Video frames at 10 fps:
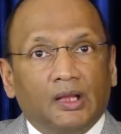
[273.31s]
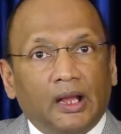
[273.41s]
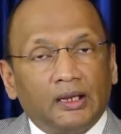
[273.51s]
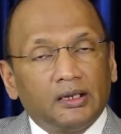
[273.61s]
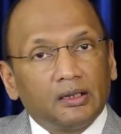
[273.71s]

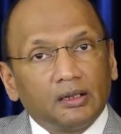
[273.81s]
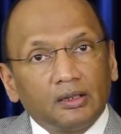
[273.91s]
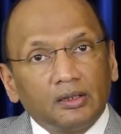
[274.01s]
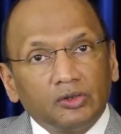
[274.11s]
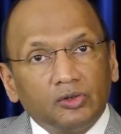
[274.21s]
And
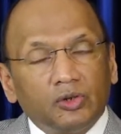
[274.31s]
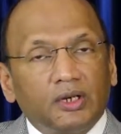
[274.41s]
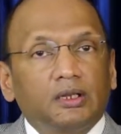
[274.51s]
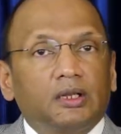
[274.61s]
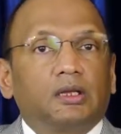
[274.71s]

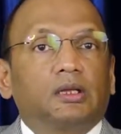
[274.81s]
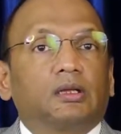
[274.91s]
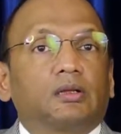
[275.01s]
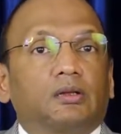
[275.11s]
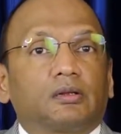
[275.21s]
during the
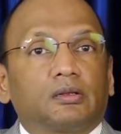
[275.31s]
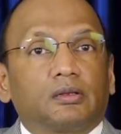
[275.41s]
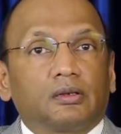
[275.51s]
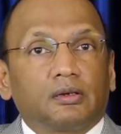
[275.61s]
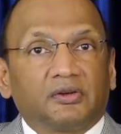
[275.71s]

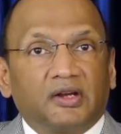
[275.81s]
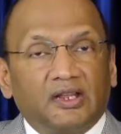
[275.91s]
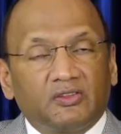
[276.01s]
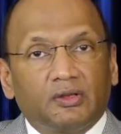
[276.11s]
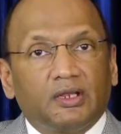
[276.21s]

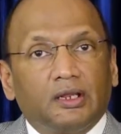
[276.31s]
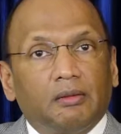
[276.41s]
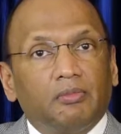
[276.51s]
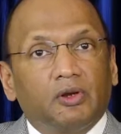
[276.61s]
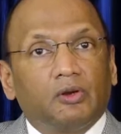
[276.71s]
transfer of the
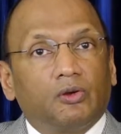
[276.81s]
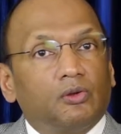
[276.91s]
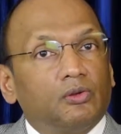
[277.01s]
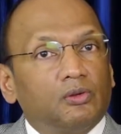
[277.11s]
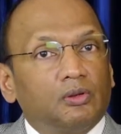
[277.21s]
embryo,